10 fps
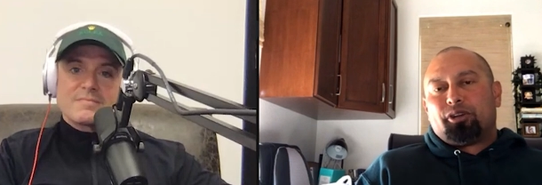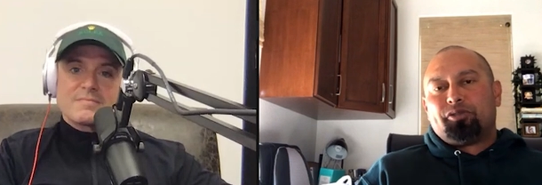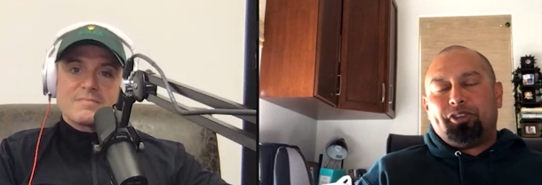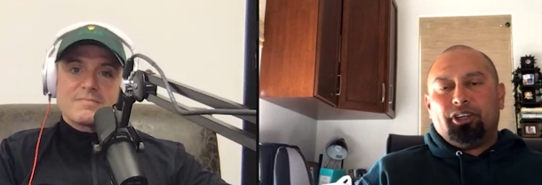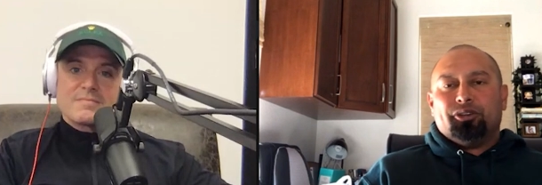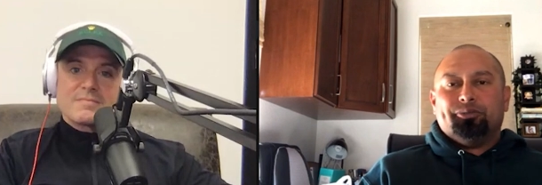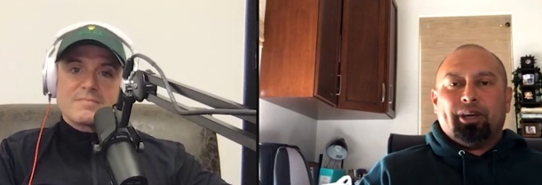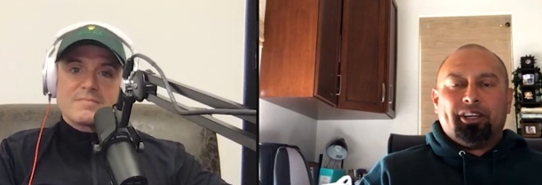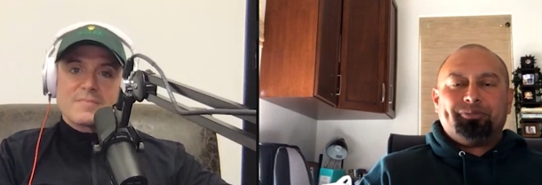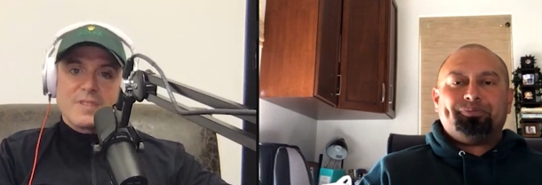Speaker 1: on the field,
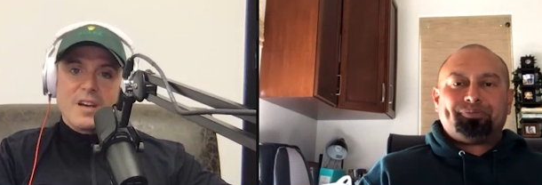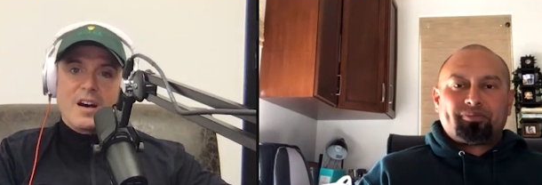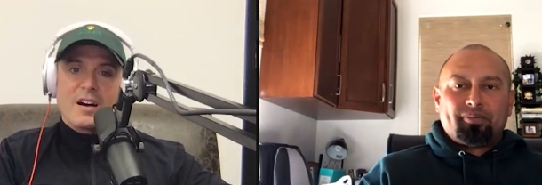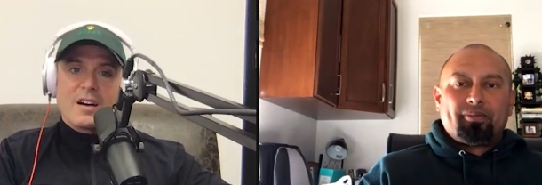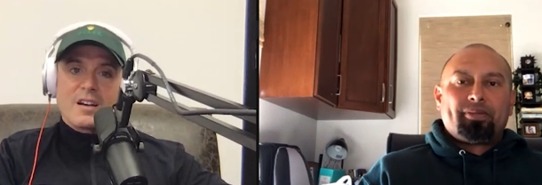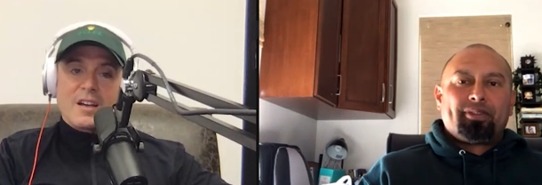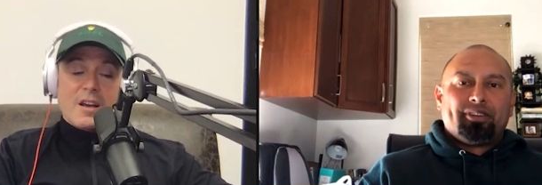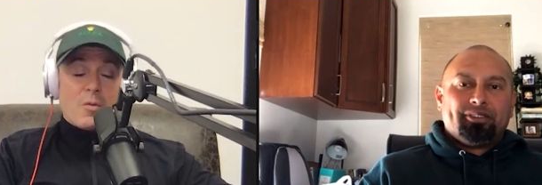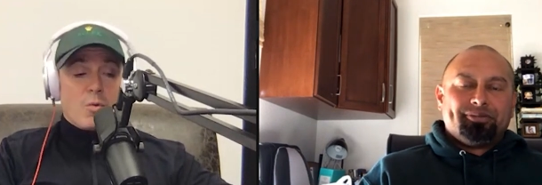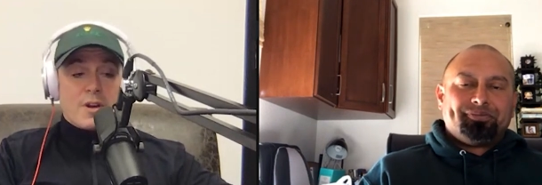man.
Speaker 2: Yeah.
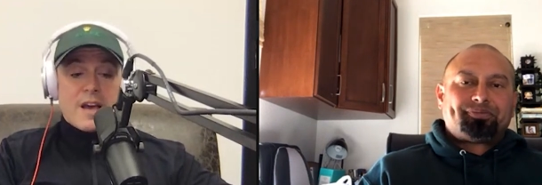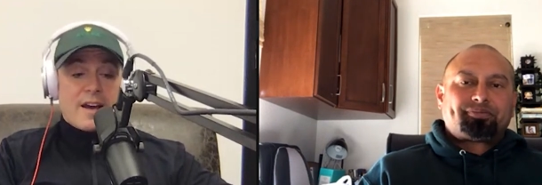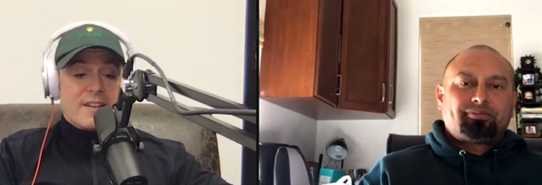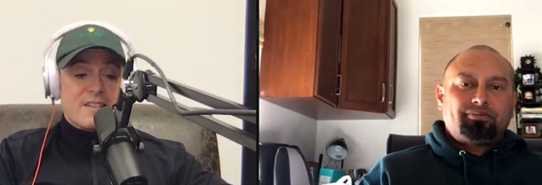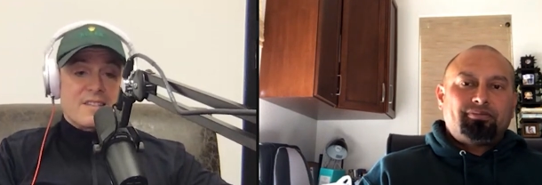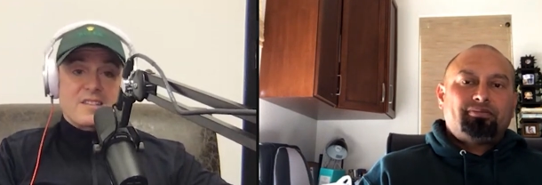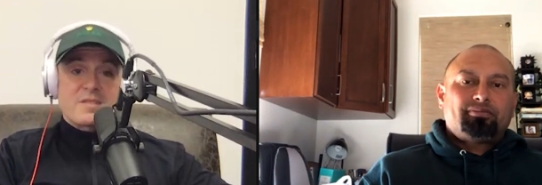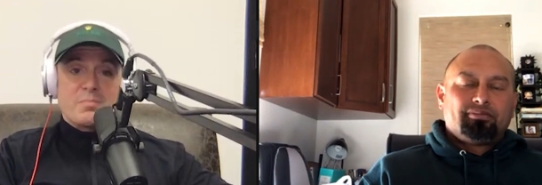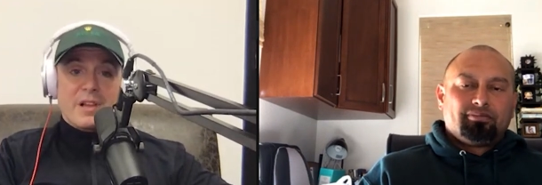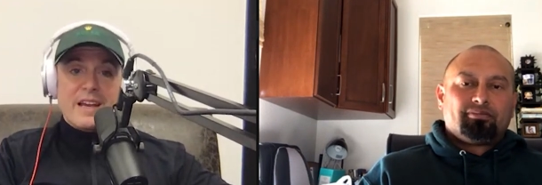Well, yeah. And he's
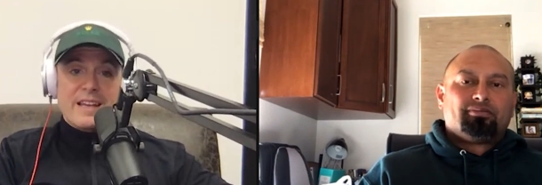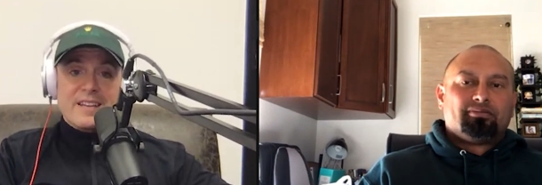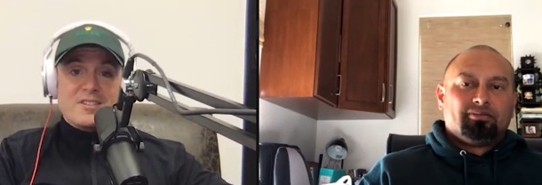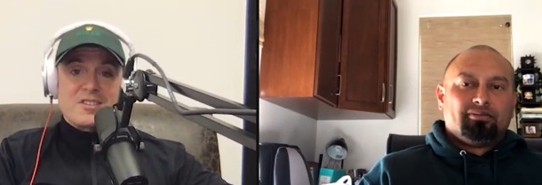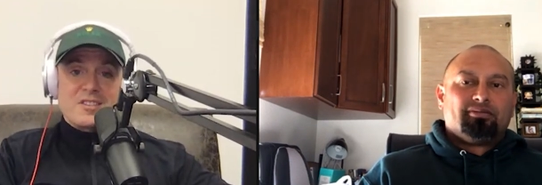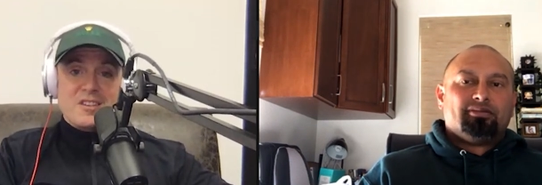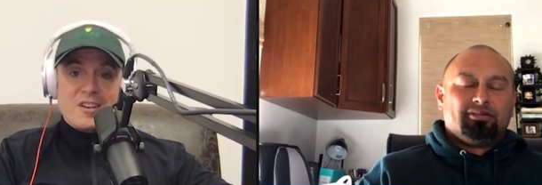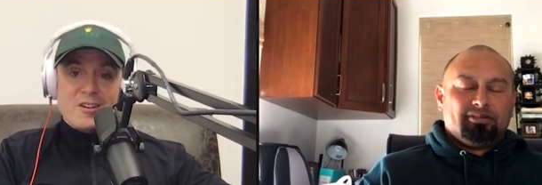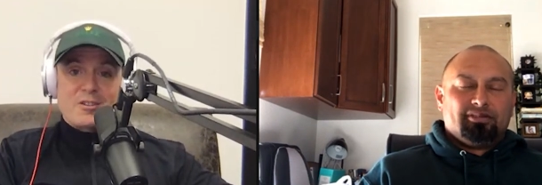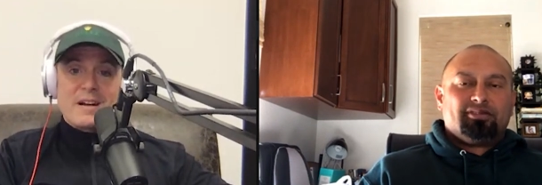displayed it just
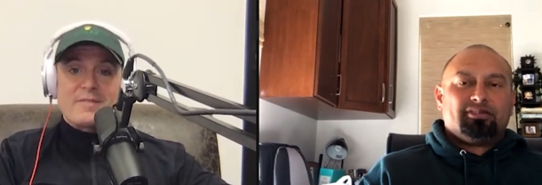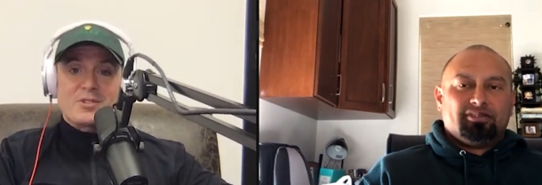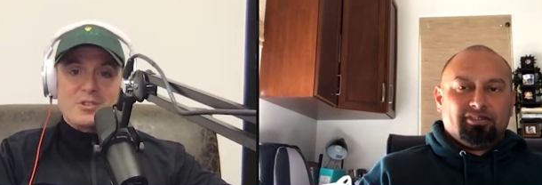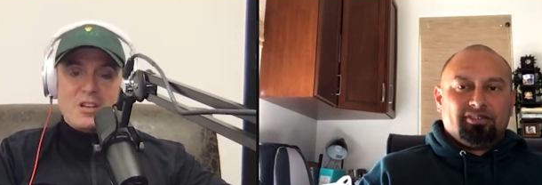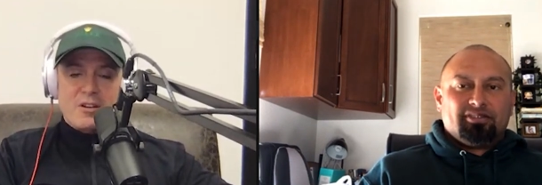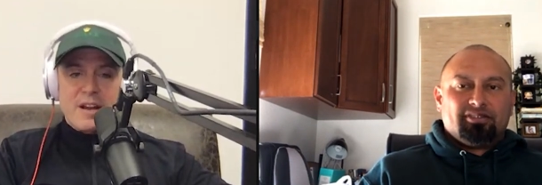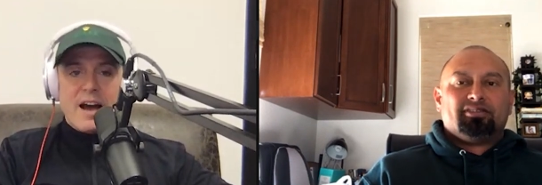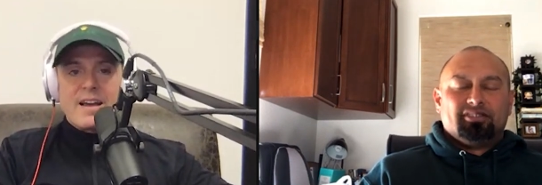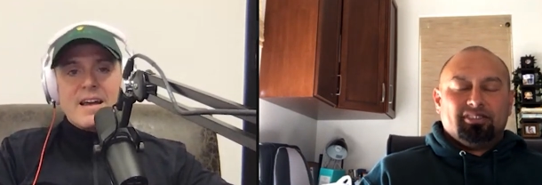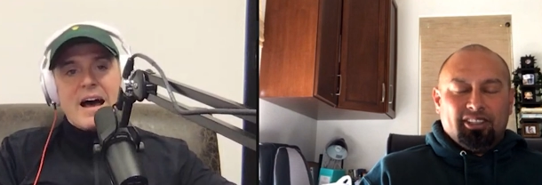year after year. And I,
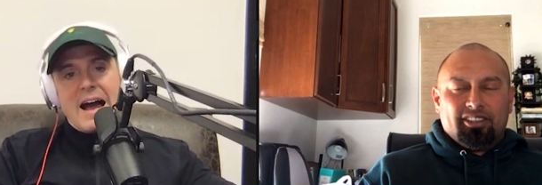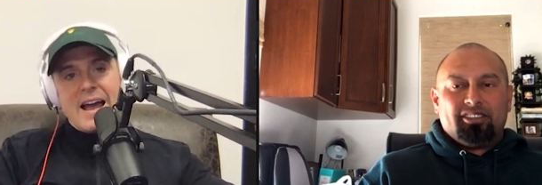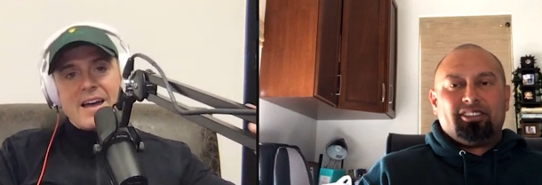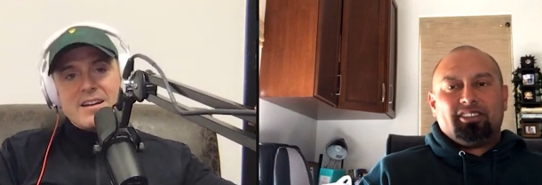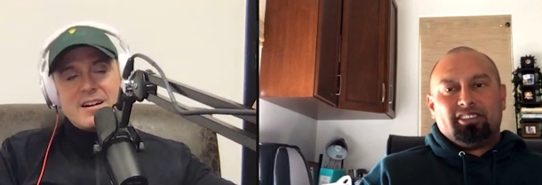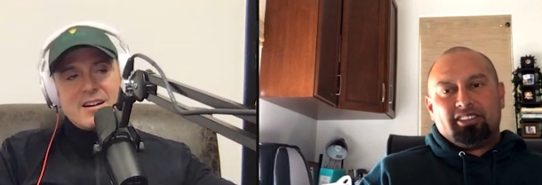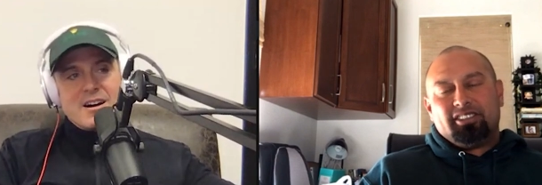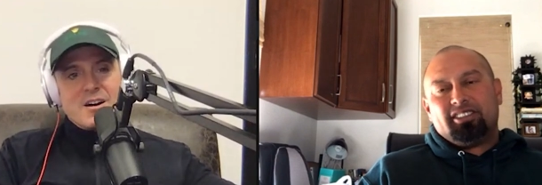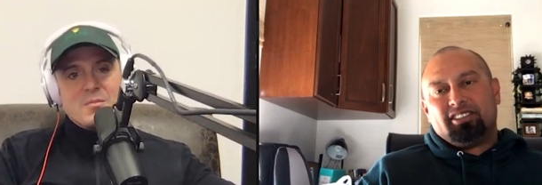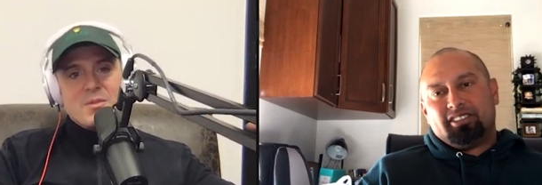I had a,
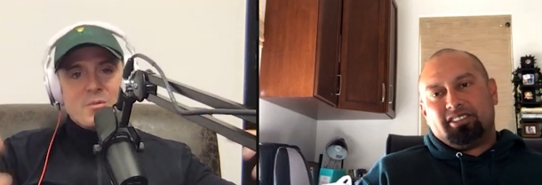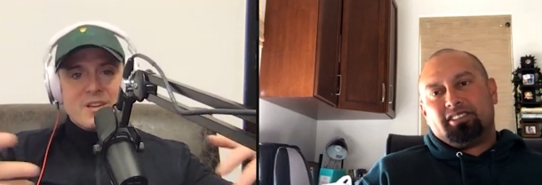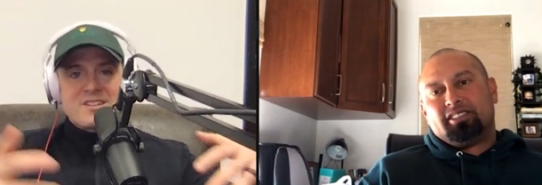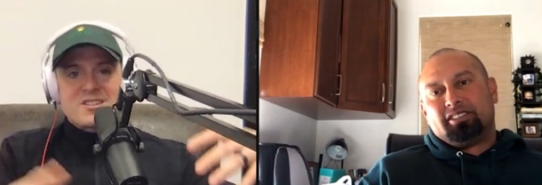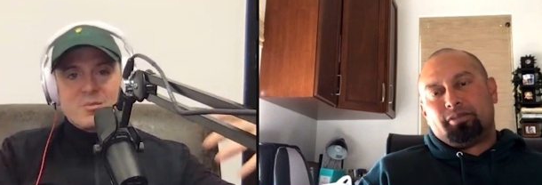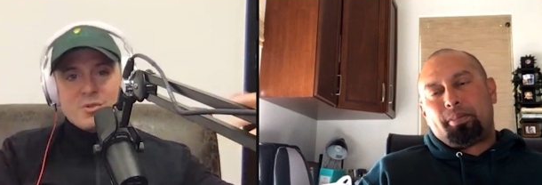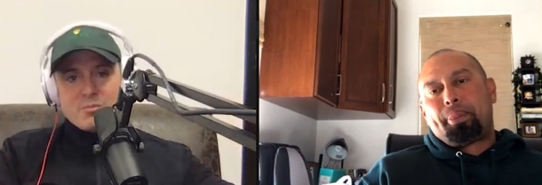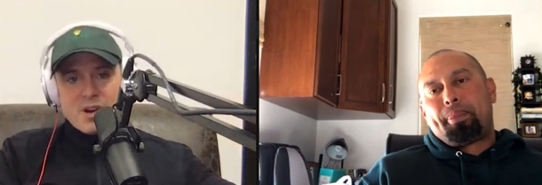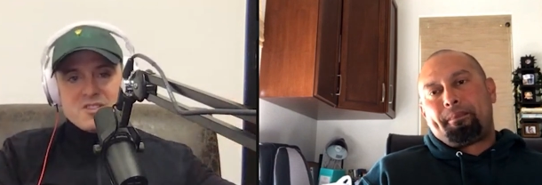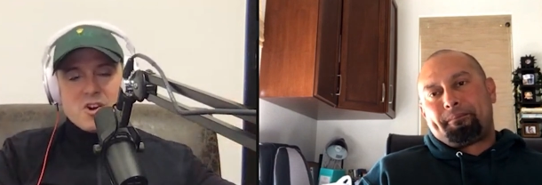um, a relationship with
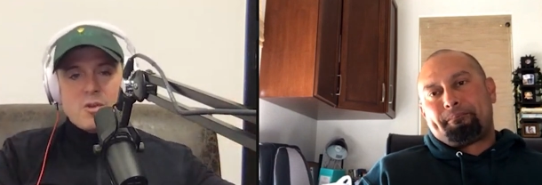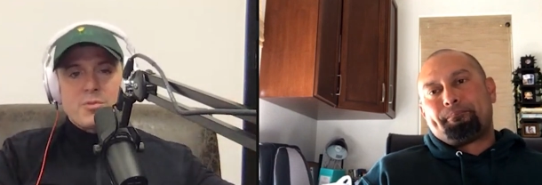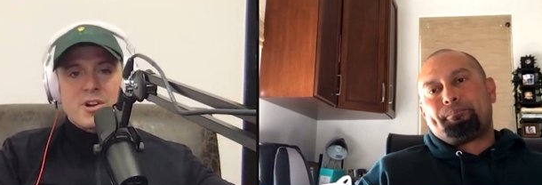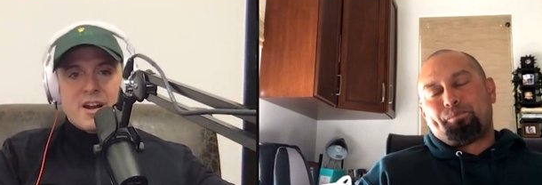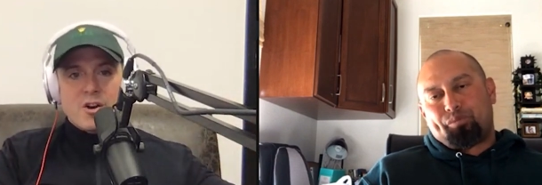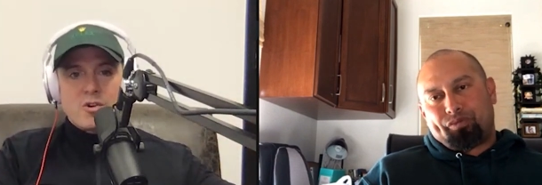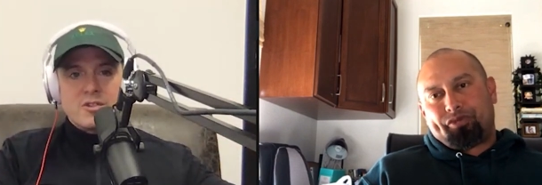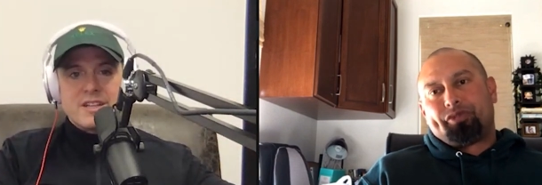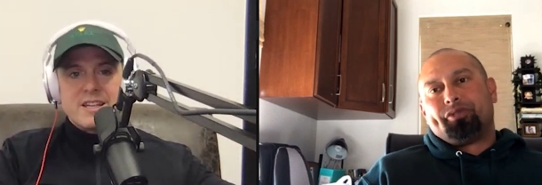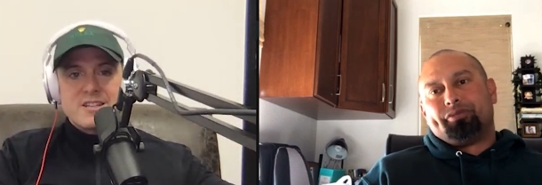Bryce Harper kind of early
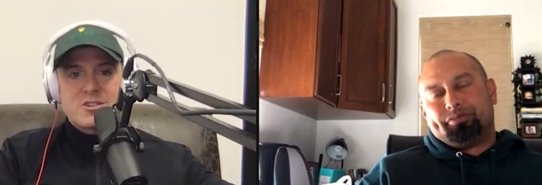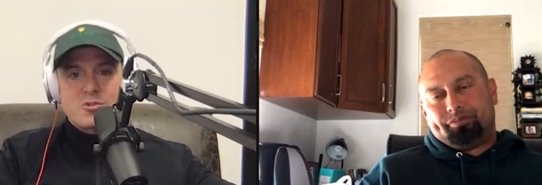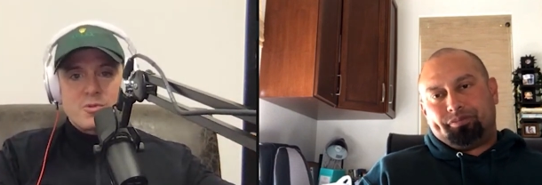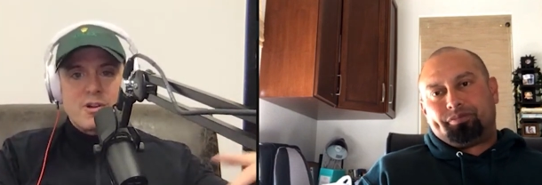in his career